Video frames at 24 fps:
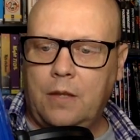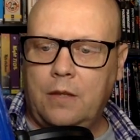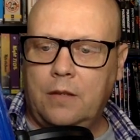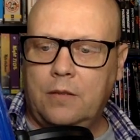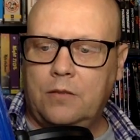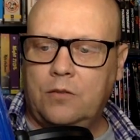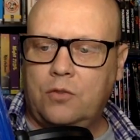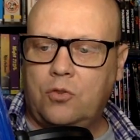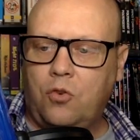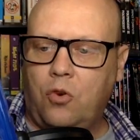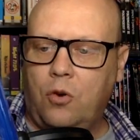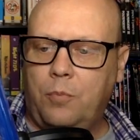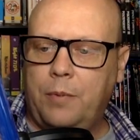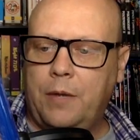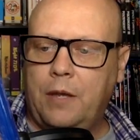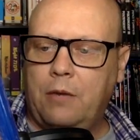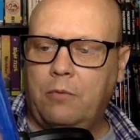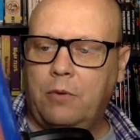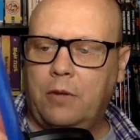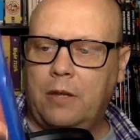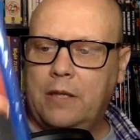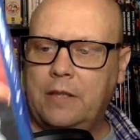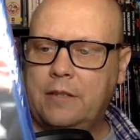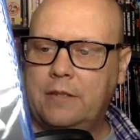
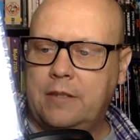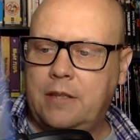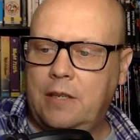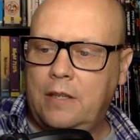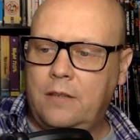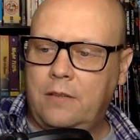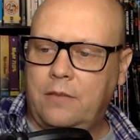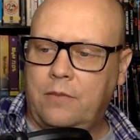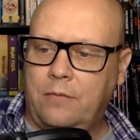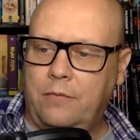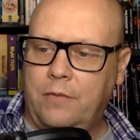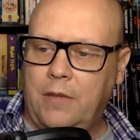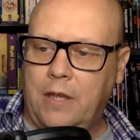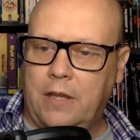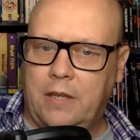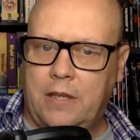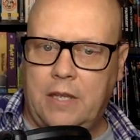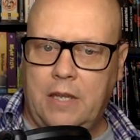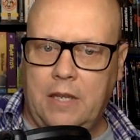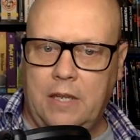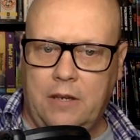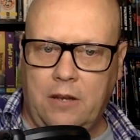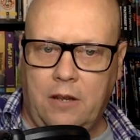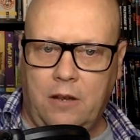Scorpion Releasing via
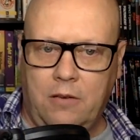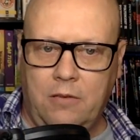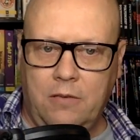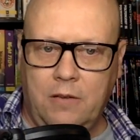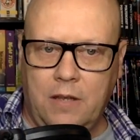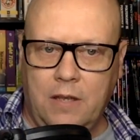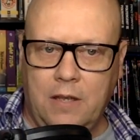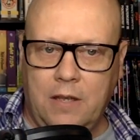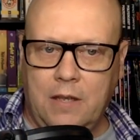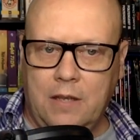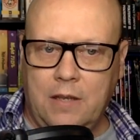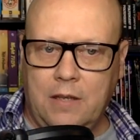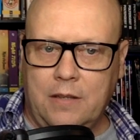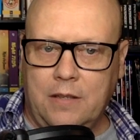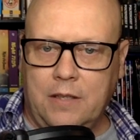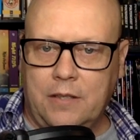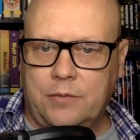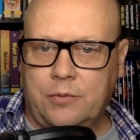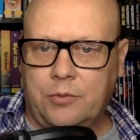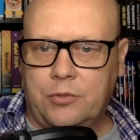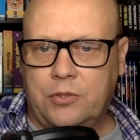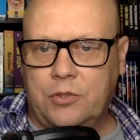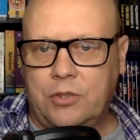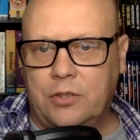Kino.
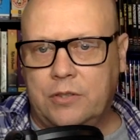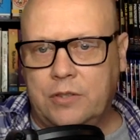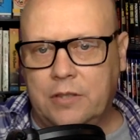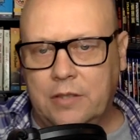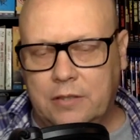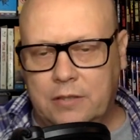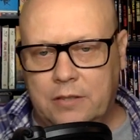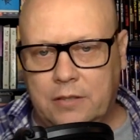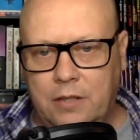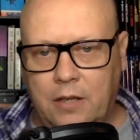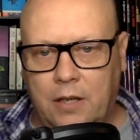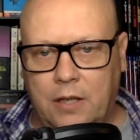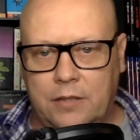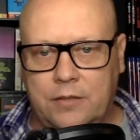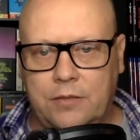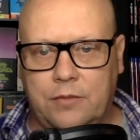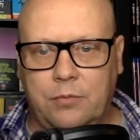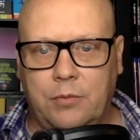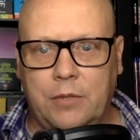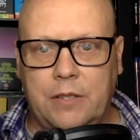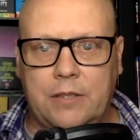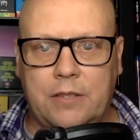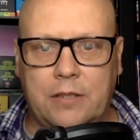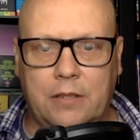This was just
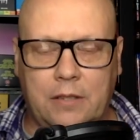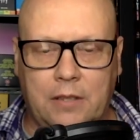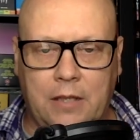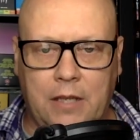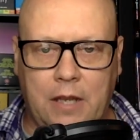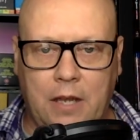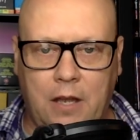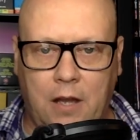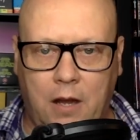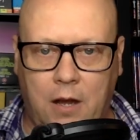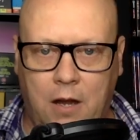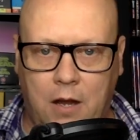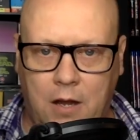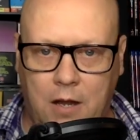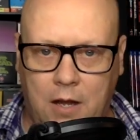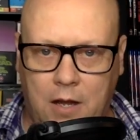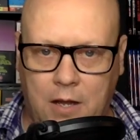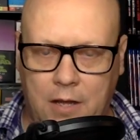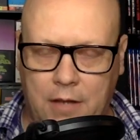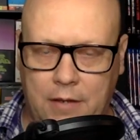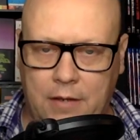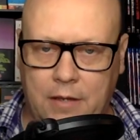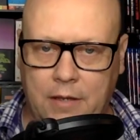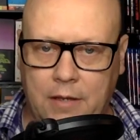discussed recently
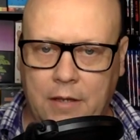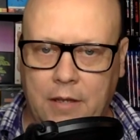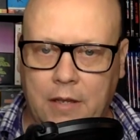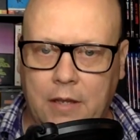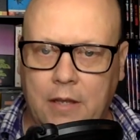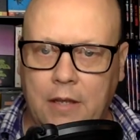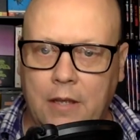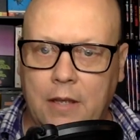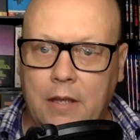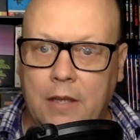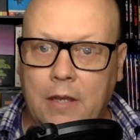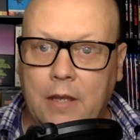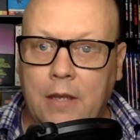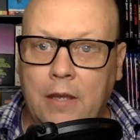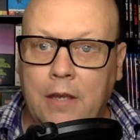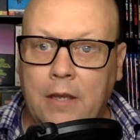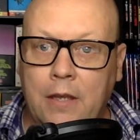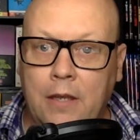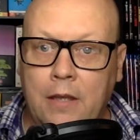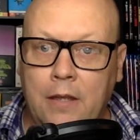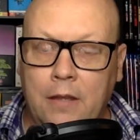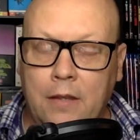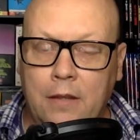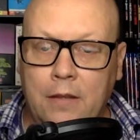on
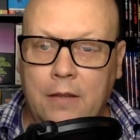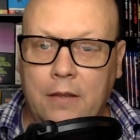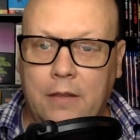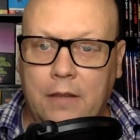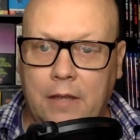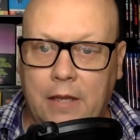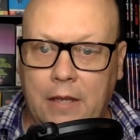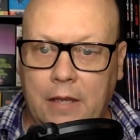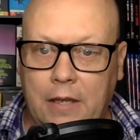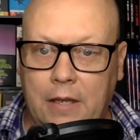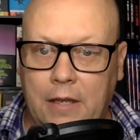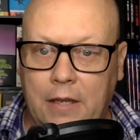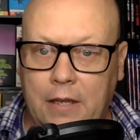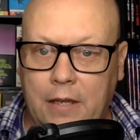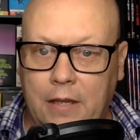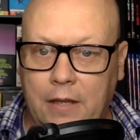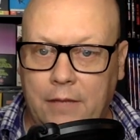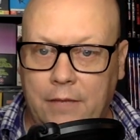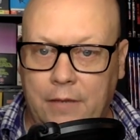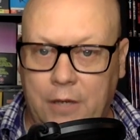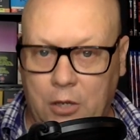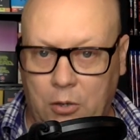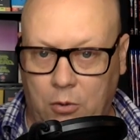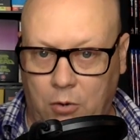the
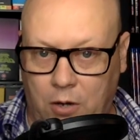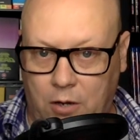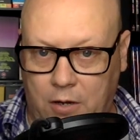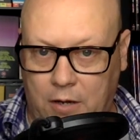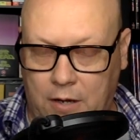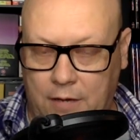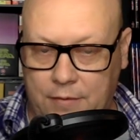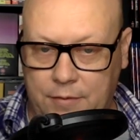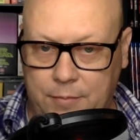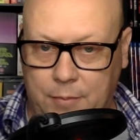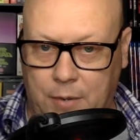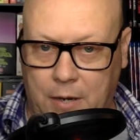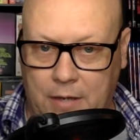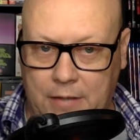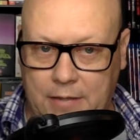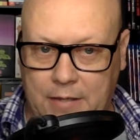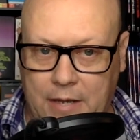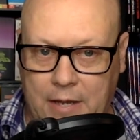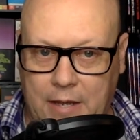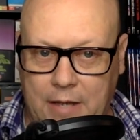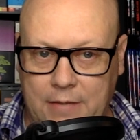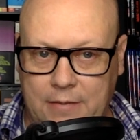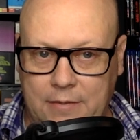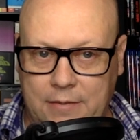Video Archives
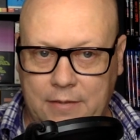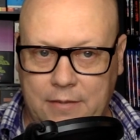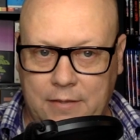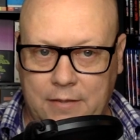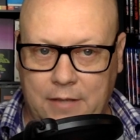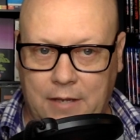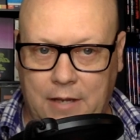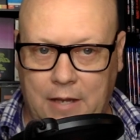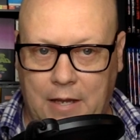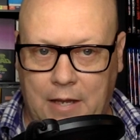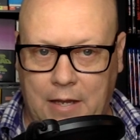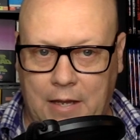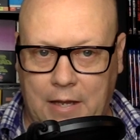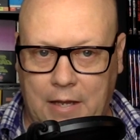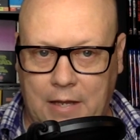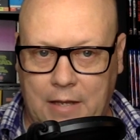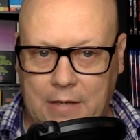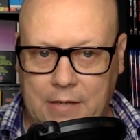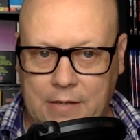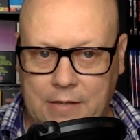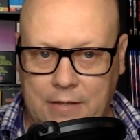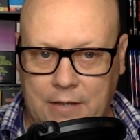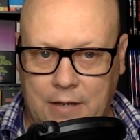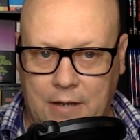podcast,
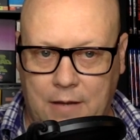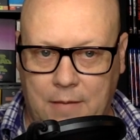and